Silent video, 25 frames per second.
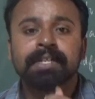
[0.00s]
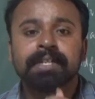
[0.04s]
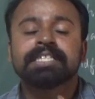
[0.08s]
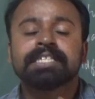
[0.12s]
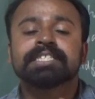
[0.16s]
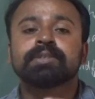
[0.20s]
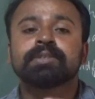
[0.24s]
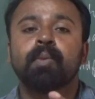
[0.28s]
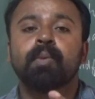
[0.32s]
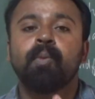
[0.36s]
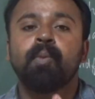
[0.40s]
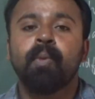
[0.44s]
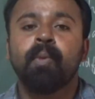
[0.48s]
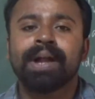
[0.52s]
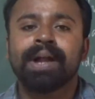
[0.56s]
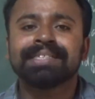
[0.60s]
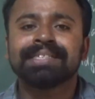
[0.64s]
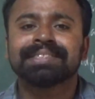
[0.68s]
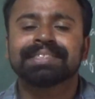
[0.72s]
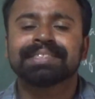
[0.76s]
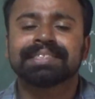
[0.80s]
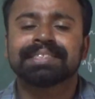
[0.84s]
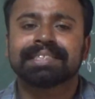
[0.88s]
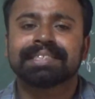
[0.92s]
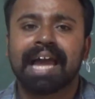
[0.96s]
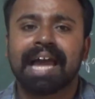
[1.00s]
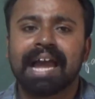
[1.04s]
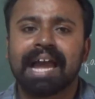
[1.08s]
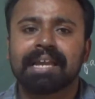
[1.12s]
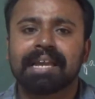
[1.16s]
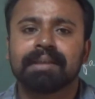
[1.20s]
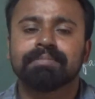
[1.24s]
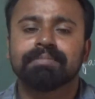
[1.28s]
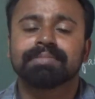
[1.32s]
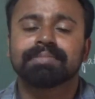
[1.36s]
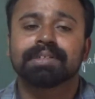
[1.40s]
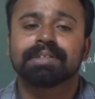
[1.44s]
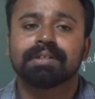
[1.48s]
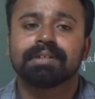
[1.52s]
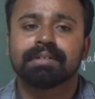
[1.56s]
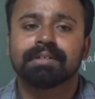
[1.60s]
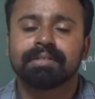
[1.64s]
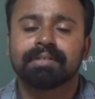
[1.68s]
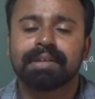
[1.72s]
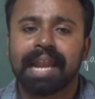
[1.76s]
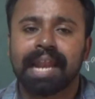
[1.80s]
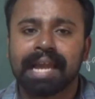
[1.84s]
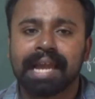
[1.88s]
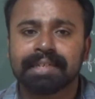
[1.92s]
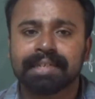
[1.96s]
It's once a time the
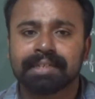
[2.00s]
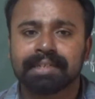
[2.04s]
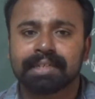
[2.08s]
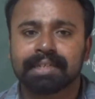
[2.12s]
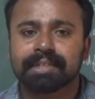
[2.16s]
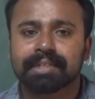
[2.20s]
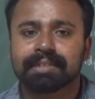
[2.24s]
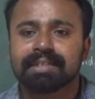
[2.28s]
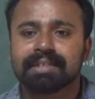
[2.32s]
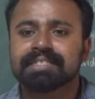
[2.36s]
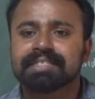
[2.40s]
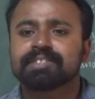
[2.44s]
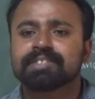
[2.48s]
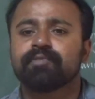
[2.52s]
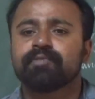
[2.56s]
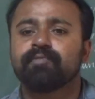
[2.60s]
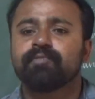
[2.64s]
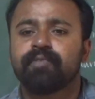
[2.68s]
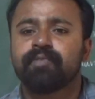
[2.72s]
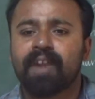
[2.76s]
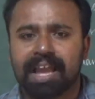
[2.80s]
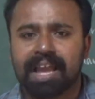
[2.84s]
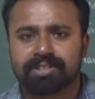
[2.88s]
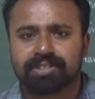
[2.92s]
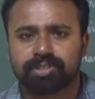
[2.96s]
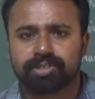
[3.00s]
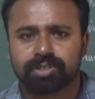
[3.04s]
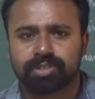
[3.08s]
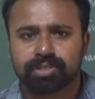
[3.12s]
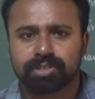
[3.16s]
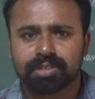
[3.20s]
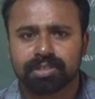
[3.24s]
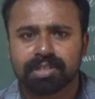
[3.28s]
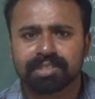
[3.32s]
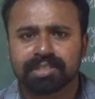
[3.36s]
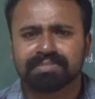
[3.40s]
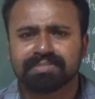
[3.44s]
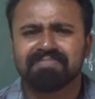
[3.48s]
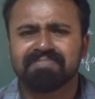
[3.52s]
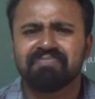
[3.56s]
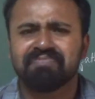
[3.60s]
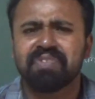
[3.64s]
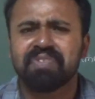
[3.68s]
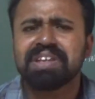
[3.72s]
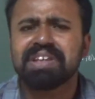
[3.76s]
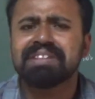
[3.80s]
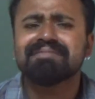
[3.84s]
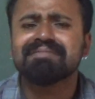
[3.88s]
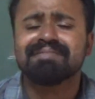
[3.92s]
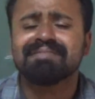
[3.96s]
lightning is a flash is
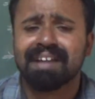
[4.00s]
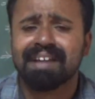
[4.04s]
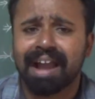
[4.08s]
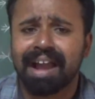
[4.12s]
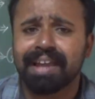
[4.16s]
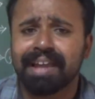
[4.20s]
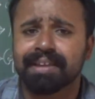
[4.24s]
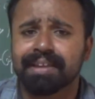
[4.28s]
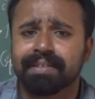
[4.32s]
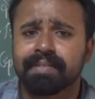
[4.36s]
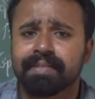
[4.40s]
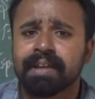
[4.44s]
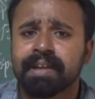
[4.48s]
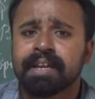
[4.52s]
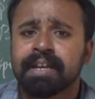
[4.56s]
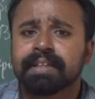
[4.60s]
very high.